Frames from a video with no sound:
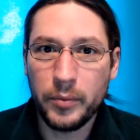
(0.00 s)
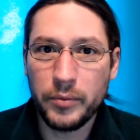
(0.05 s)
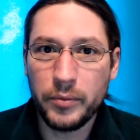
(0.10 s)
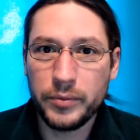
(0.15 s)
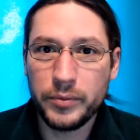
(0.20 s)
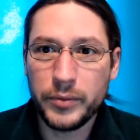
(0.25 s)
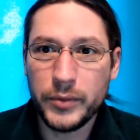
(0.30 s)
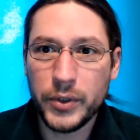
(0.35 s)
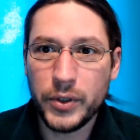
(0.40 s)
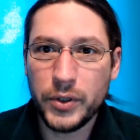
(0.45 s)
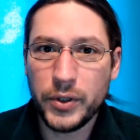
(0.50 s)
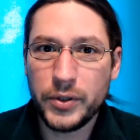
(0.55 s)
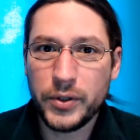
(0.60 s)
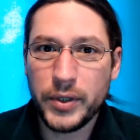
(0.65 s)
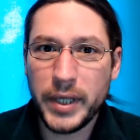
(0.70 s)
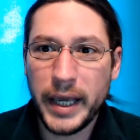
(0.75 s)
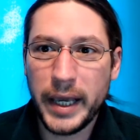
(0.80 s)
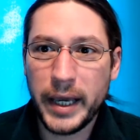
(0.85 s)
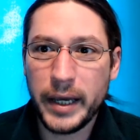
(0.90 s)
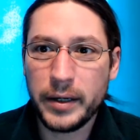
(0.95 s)
you
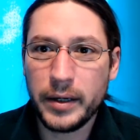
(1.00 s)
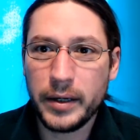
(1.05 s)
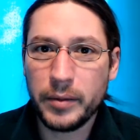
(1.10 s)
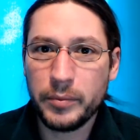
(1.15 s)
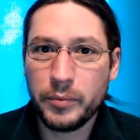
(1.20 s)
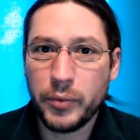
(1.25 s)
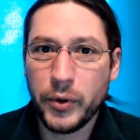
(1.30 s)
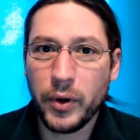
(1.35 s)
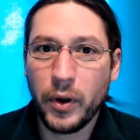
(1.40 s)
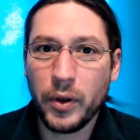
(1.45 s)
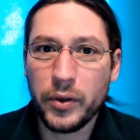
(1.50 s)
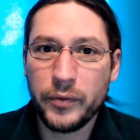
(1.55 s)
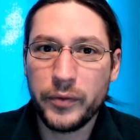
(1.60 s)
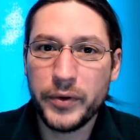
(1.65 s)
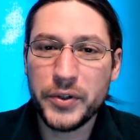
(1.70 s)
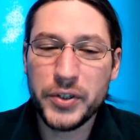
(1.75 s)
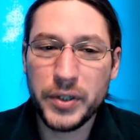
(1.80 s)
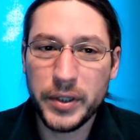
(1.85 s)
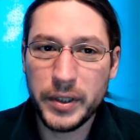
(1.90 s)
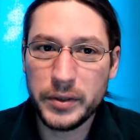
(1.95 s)
can't put all the
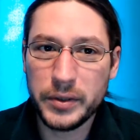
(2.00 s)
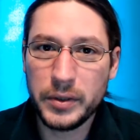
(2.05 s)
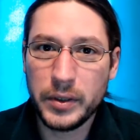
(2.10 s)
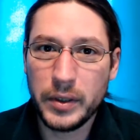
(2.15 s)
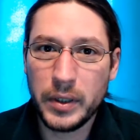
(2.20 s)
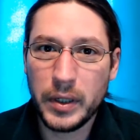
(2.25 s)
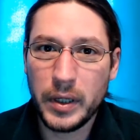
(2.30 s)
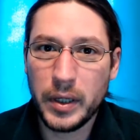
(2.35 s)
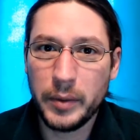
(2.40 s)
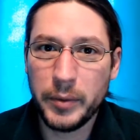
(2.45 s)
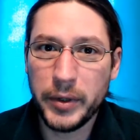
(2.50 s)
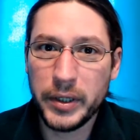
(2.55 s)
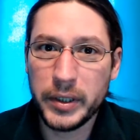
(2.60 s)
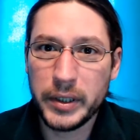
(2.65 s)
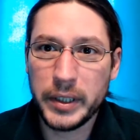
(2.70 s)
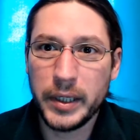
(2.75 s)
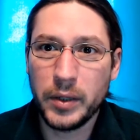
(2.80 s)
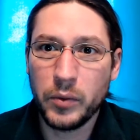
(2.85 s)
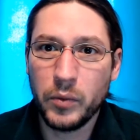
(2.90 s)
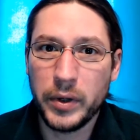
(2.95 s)
fish in
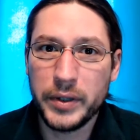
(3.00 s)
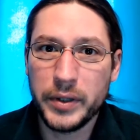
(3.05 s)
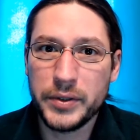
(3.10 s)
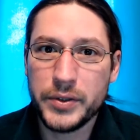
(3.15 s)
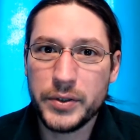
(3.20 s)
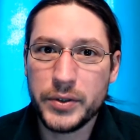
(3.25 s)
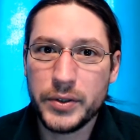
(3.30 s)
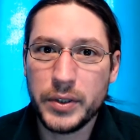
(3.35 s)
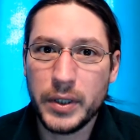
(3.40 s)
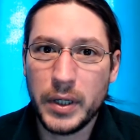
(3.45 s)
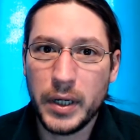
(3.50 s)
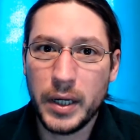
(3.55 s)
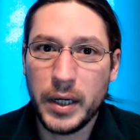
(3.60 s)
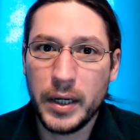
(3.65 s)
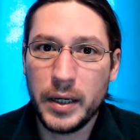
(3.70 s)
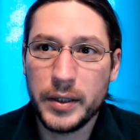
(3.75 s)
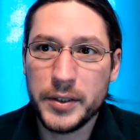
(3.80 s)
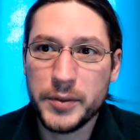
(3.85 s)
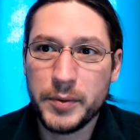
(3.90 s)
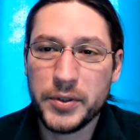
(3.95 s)
immediately at once,
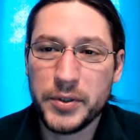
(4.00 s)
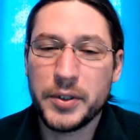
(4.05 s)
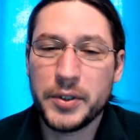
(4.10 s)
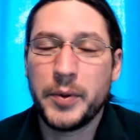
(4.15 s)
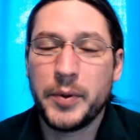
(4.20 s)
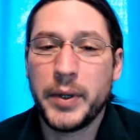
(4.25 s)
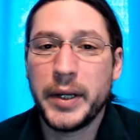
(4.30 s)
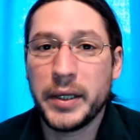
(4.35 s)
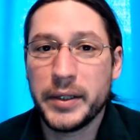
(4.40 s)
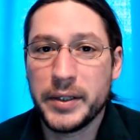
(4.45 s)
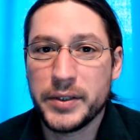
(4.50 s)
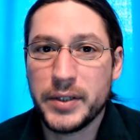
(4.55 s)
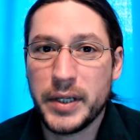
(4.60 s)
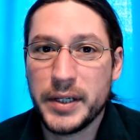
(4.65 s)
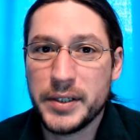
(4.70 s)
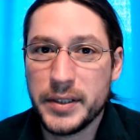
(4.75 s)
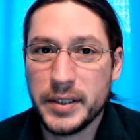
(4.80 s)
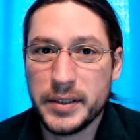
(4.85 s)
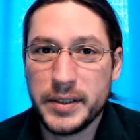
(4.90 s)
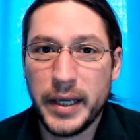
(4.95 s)
especially depending on the size
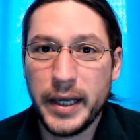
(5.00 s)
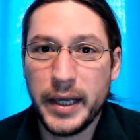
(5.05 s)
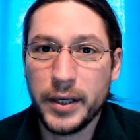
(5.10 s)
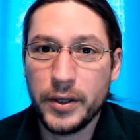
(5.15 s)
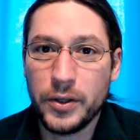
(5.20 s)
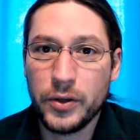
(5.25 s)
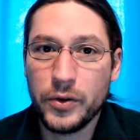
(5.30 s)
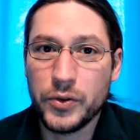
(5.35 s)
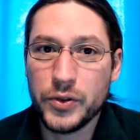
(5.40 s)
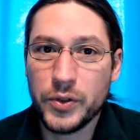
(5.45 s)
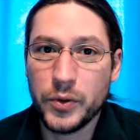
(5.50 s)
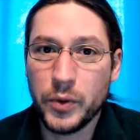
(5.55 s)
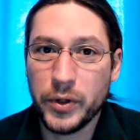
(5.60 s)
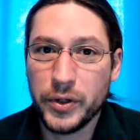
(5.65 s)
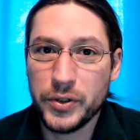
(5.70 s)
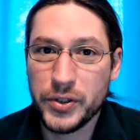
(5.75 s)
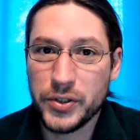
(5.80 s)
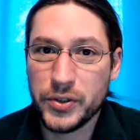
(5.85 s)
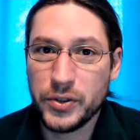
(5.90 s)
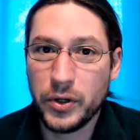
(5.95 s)
of the tank. You usually want to
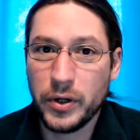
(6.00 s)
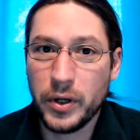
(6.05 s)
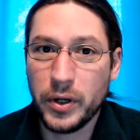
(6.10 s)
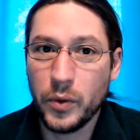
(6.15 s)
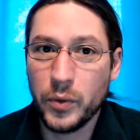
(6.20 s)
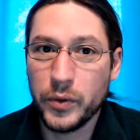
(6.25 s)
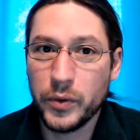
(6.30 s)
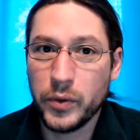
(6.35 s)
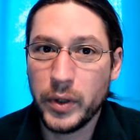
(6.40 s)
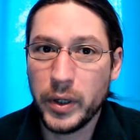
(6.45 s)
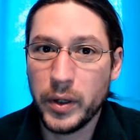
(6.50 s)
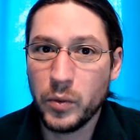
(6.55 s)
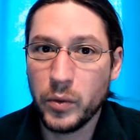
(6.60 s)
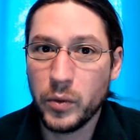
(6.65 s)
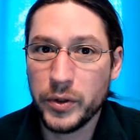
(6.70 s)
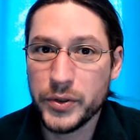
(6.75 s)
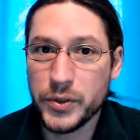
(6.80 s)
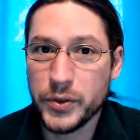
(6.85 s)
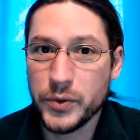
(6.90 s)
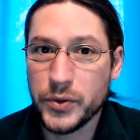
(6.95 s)
just start out with one
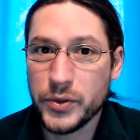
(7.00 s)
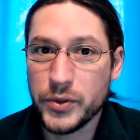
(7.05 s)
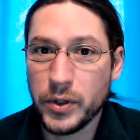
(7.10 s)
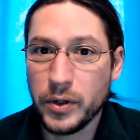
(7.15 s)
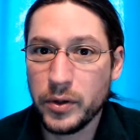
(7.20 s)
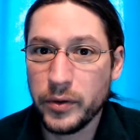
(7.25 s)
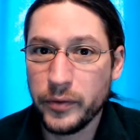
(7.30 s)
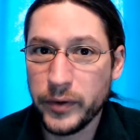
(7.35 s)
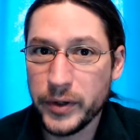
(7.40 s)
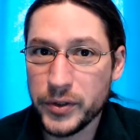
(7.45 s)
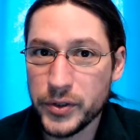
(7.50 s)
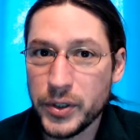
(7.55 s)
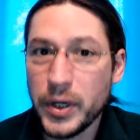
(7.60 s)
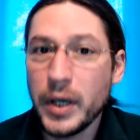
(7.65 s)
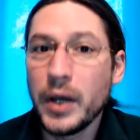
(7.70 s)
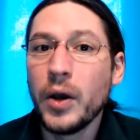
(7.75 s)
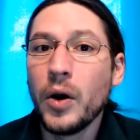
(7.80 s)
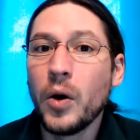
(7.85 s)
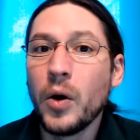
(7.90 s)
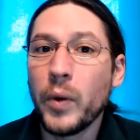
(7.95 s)
or two starter fish,
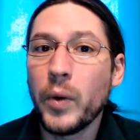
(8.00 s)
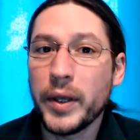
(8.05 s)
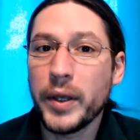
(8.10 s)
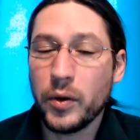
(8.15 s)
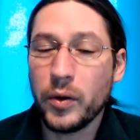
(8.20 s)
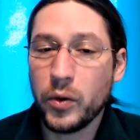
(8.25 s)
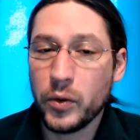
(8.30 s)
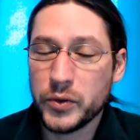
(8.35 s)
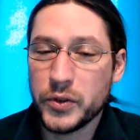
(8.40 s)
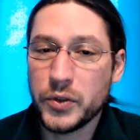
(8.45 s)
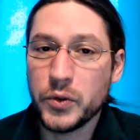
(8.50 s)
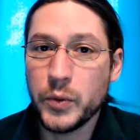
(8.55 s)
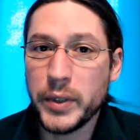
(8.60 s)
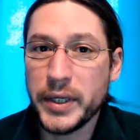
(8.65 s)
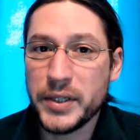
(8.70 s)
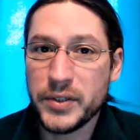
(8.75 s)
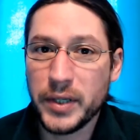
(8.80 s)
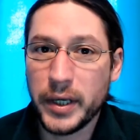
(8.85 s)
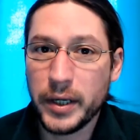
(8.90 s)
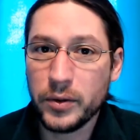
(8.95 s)
wait a whole 2 week
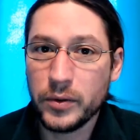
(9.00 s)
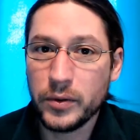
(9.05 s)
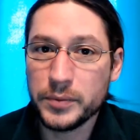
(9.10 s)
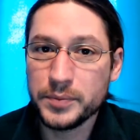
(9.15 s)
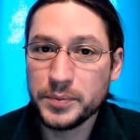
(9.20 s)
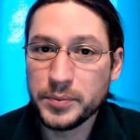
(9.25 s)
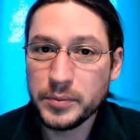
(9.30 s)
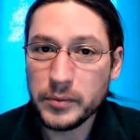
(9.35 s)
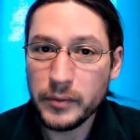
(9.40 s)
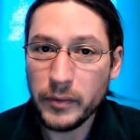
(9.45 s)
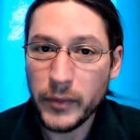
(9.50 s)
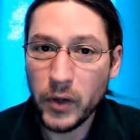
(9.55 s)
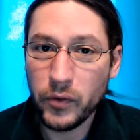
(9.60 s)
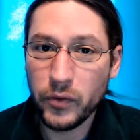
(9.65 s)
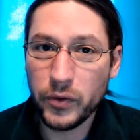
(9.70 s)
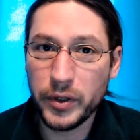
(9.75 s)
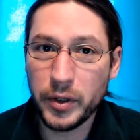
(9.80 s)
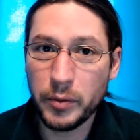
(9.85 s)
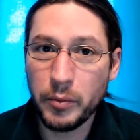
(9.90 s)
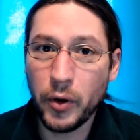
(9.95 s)
cycle for
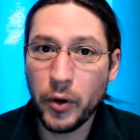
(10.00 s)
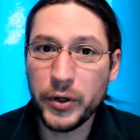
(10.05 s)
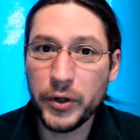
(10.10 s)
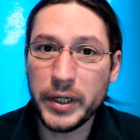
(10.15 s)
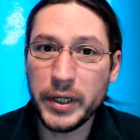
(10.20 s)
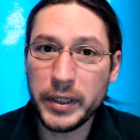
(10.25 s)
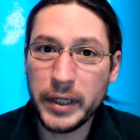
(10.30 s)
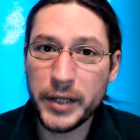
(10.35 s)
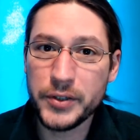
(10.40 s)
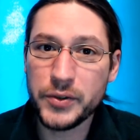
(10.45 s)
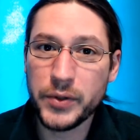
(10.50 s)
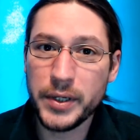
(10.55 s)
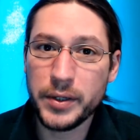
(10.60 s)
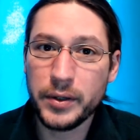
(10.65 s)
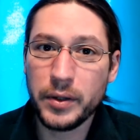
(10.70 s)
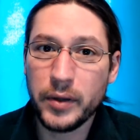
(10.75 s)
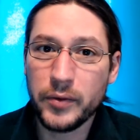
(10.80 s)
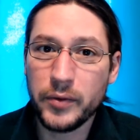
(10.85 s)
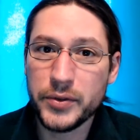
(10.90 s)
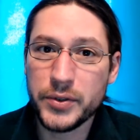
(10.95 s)
the ammonia and nitrate
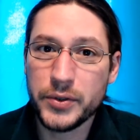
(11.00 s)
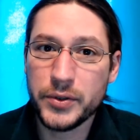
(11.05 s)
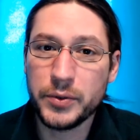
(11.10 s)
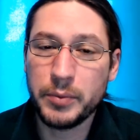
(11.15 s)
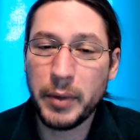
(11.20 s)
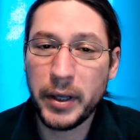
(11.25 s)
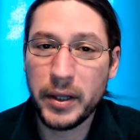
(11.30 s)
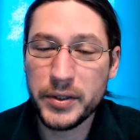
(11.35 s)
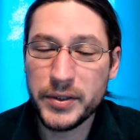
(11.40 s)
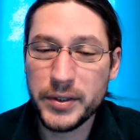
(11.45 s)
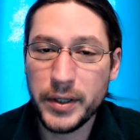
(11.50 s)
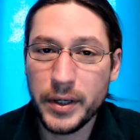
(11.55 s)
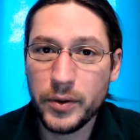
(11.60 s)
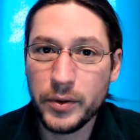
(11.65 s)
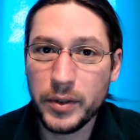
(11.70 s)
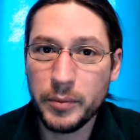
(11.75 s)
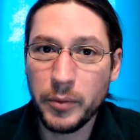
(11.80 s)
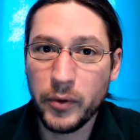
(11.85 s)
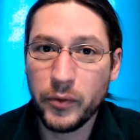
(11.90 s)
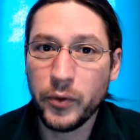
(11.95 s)
levels to balance
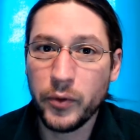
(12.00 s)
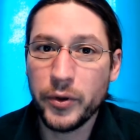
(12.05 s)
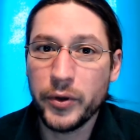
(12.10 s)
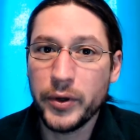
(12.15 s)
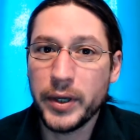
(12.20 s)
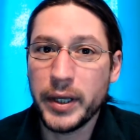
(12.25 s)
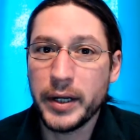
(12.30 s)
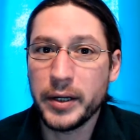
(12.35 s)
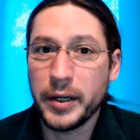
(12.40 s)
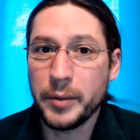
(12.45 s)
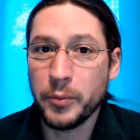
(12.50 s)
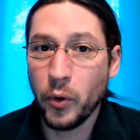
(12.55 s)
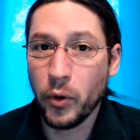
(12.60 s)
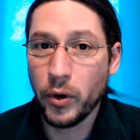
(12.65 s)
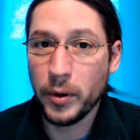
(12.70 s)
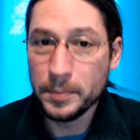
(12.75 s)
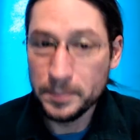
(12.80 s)
out before you get any more.